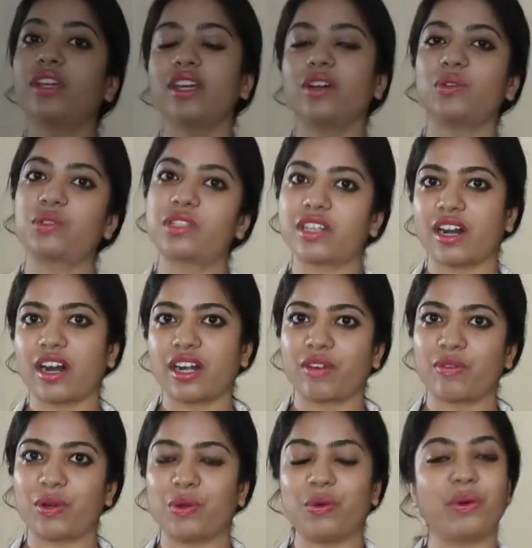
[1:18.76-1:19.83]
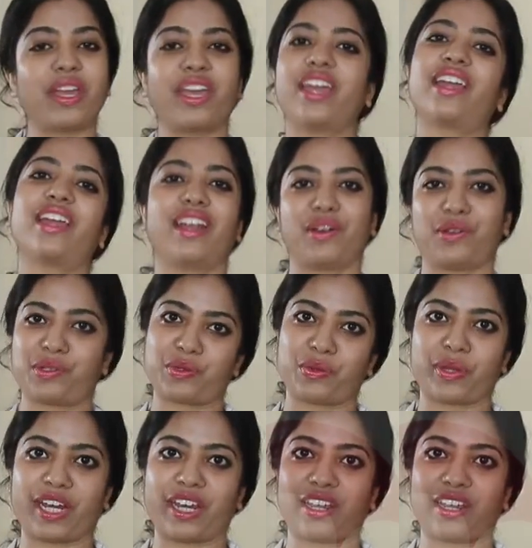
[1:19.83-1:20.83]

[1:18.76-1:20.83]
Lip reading: do you measure the breathing rate of the